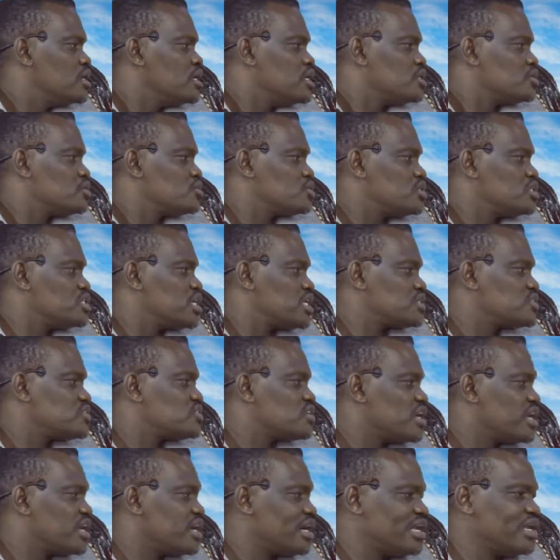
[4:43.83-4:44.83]
to just
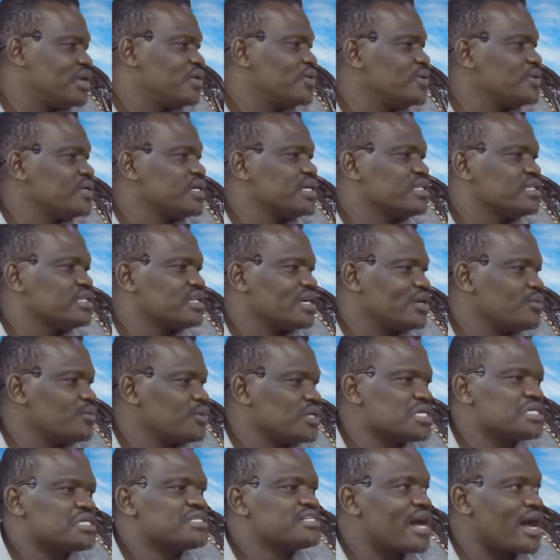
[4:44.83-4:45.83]
say hello, and then we
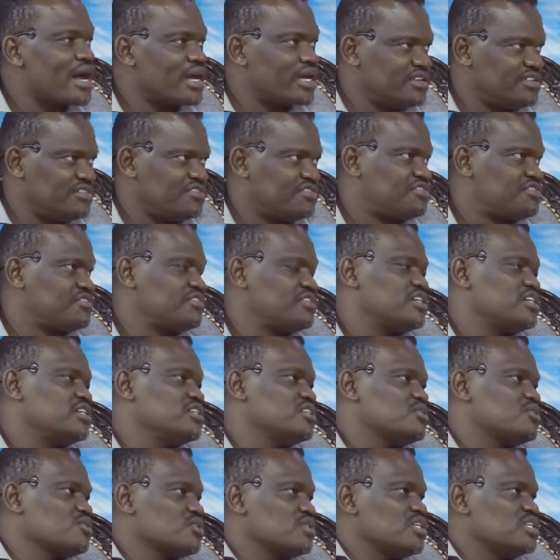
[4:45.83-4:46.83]
dive
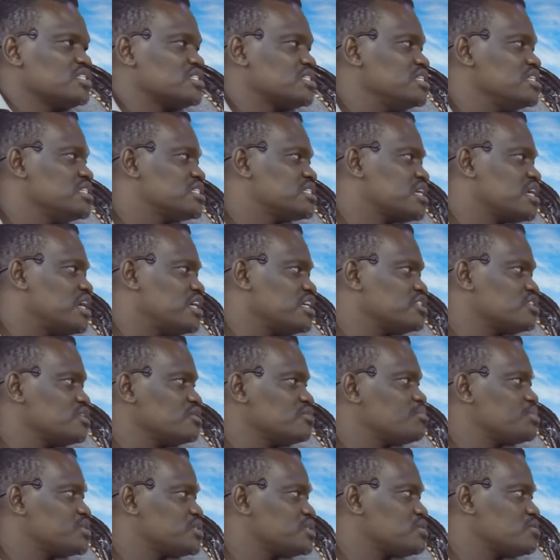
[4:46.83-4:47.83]
into this discussion. Pastor